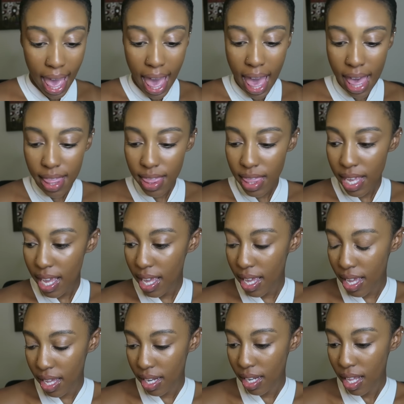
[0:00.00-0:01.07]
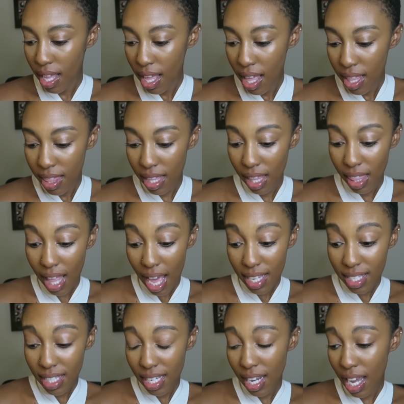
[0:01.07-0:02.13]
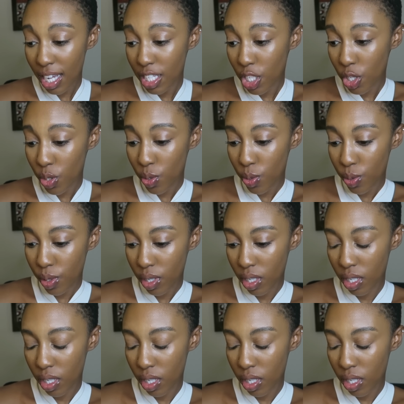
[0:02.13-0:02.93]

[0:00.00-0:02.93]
And then the last thing I do,